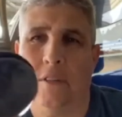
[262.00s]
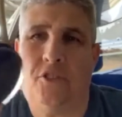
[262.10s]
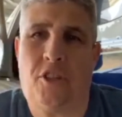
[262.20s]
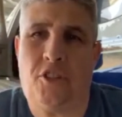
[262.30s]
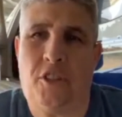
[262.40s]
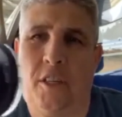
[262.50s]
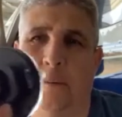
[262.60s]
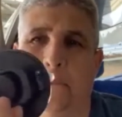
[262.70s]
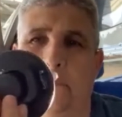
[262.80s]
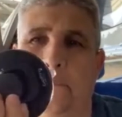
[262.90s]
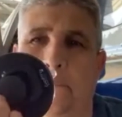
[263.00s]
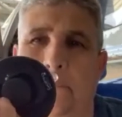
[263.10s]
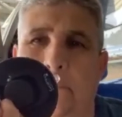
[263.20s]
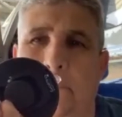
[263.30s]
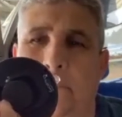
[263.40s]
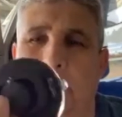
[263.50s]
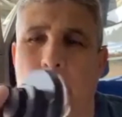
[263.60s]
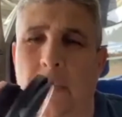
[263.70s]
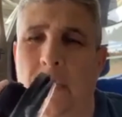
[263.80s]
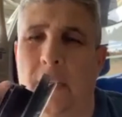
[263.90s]
suction cup.
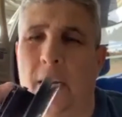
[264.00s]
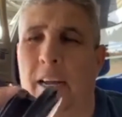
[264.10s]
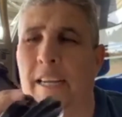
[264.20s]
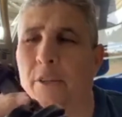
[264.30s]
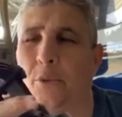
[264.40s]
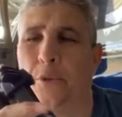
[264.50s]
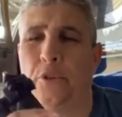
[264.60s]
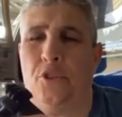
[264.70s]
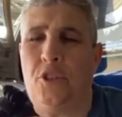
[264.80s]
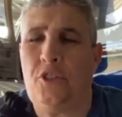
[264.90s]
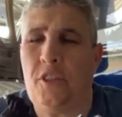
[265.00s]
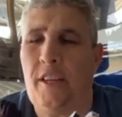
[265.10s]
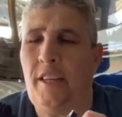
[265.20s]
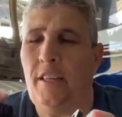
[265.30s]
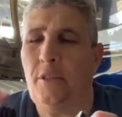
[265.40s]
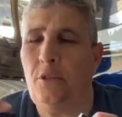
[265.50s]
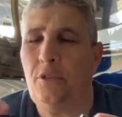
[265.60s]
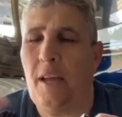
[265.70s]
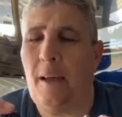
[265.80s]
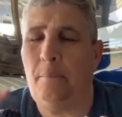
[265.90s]
I had ordered just a little
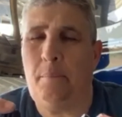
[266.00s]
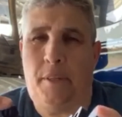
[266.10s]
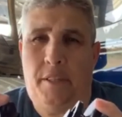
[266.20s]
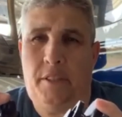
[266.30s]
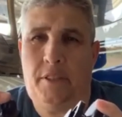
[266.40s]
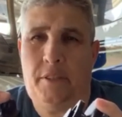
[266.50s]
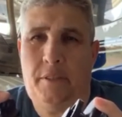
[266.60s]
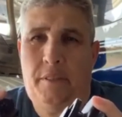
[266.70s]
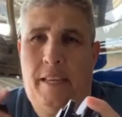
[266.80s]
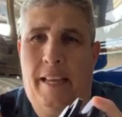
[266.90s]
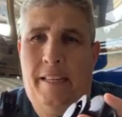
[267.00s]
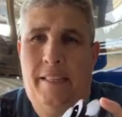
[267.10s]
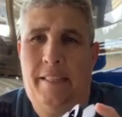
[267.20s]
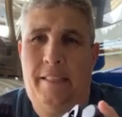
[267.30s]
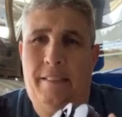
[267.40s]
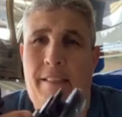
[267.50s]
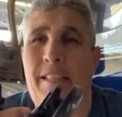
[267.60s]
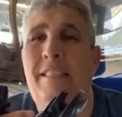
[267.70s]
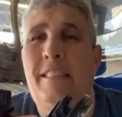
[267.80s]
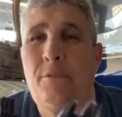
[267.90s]
top piece, and
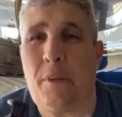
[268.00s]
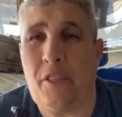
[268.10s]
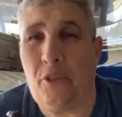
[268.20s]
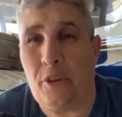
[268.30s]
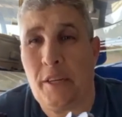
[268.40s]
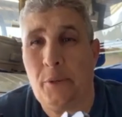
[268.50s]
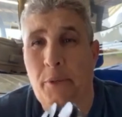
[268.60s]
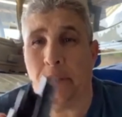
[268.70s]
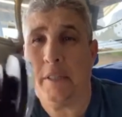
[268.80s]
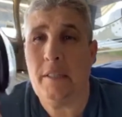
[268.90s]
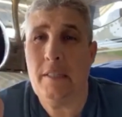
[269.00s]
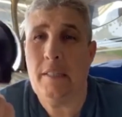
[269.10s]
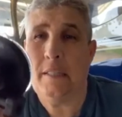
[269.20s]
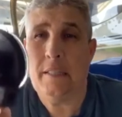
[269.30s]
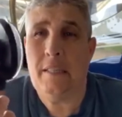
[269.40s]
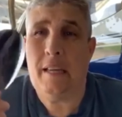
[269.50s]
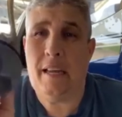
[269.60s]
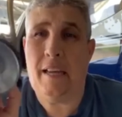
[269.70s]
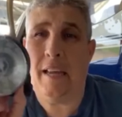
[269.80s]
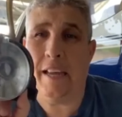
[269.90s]
at least that's what I thought I ordered,
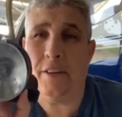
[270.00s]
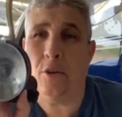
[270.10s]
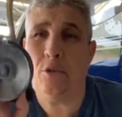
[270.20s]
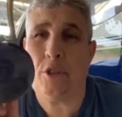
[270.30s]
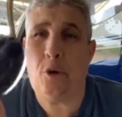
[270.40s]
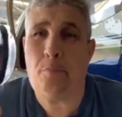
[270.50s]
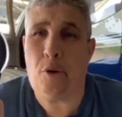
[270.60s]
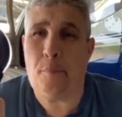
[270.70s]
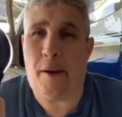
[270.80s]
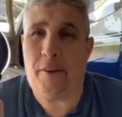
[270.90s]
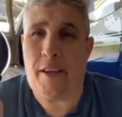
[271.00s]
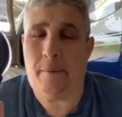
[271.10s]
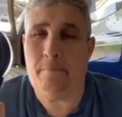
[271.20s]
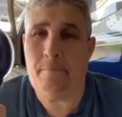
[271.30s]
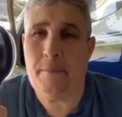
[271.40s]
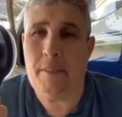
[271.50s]
and the whole GoPro mount came.